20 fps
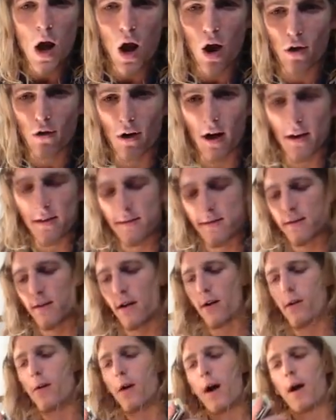Alright,
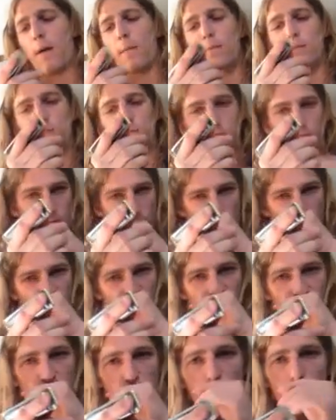so
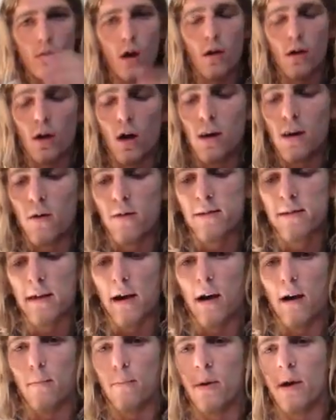I've got a little
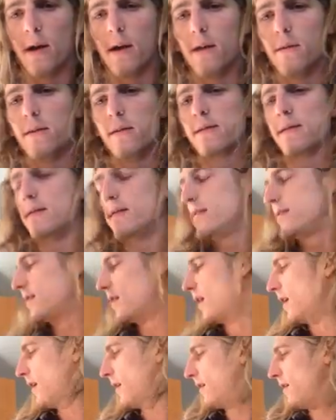setup here. This is
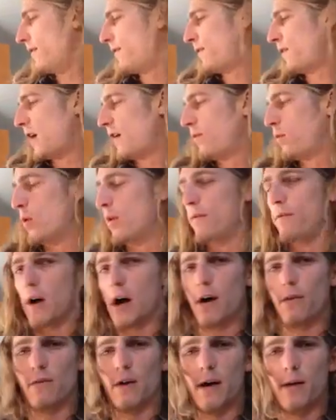a 5-watt
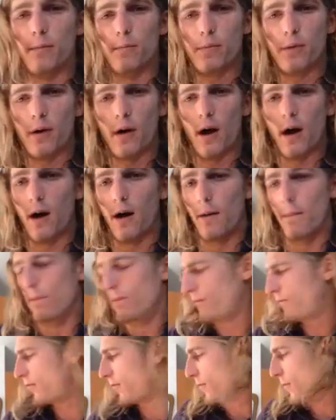valve amp
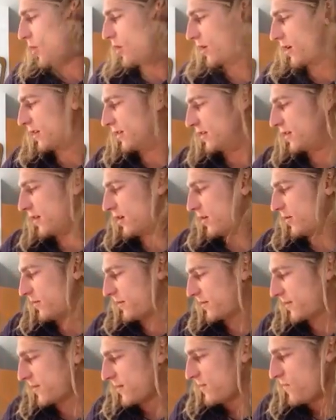from Honkin'
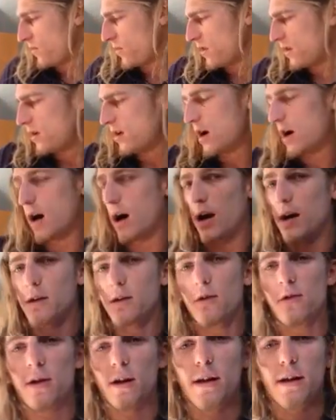Tom's.
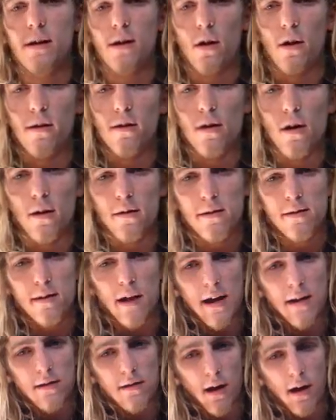Usually on
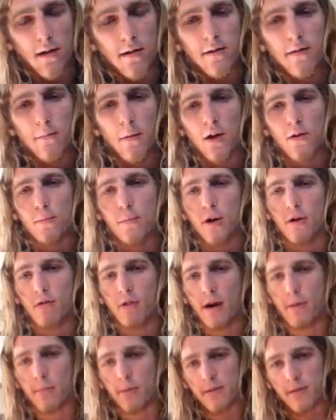stage I use a much bigger
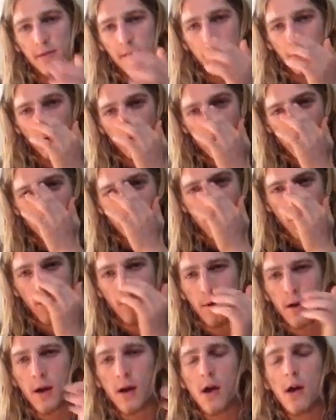amp with super
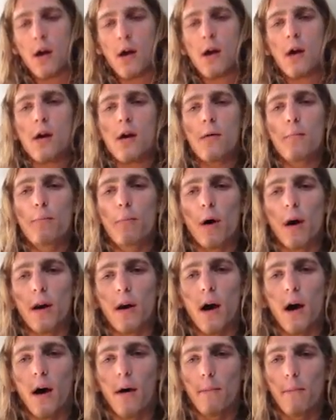reverb,
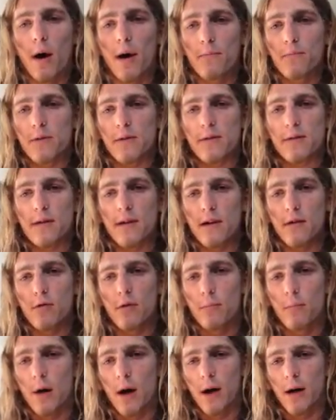but I'm just here
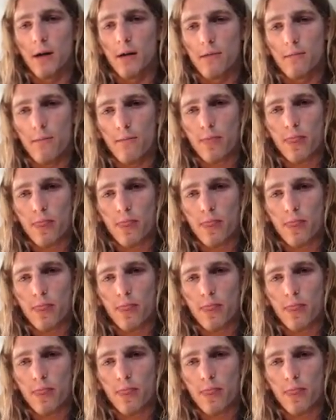in my